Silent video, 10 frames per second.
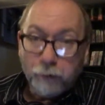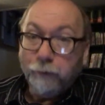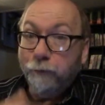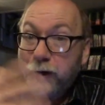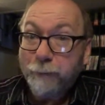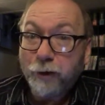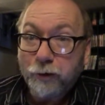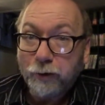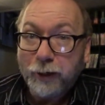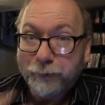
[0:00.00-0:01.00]
Ronnie
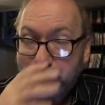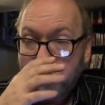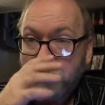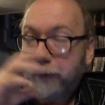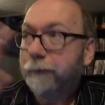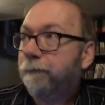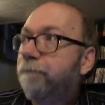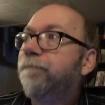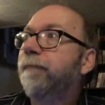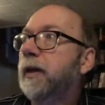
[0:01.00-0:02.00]
Barker had this like,
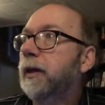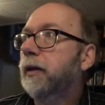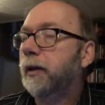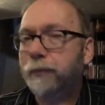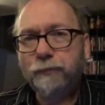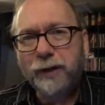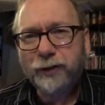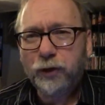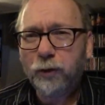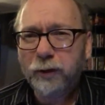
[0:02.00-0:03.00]
like
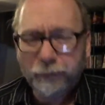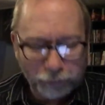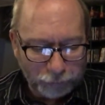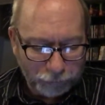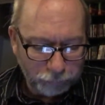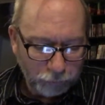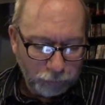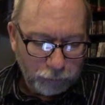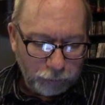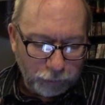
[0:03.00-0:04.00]
short lived, I guess,
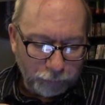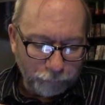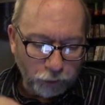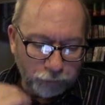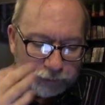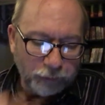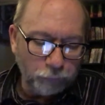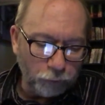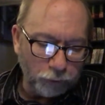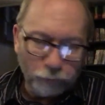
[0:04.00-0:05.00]
uh, called
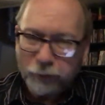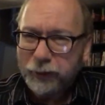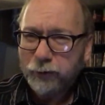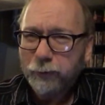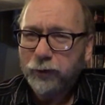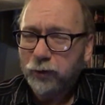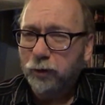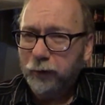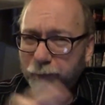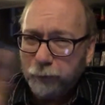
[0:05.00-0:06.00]
7 1. Well, I guess it wasn't
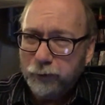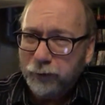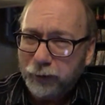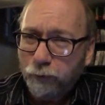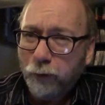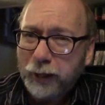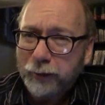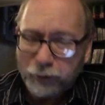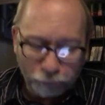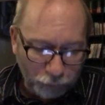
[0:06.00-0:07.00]
short lived. It was it
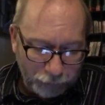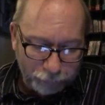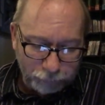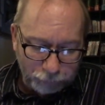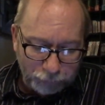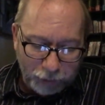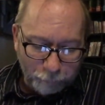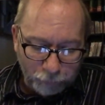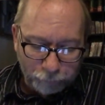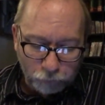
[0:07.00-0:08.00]
ran it ran the
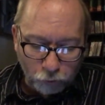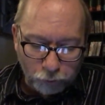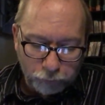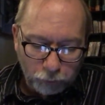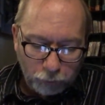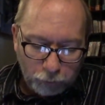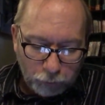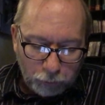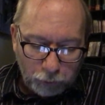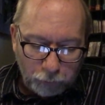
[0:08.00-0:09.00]
gambit of its course.
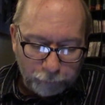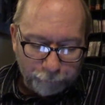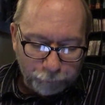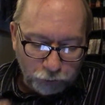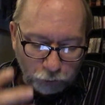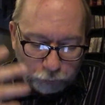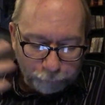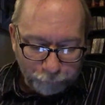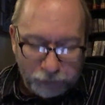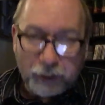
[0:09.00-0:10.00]
Uh, so
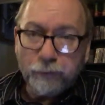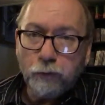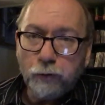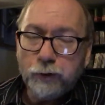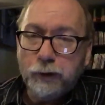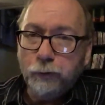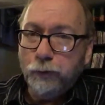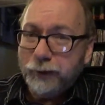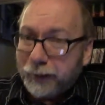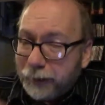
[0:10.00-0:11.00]
7 1 was
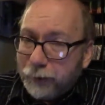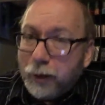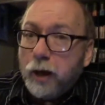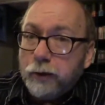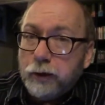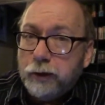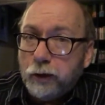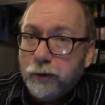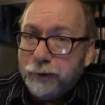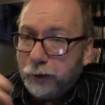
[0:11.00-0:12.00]
was an anthology
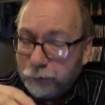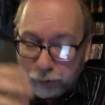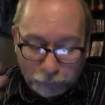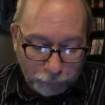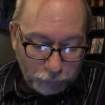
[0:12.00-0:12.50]
series. Like was a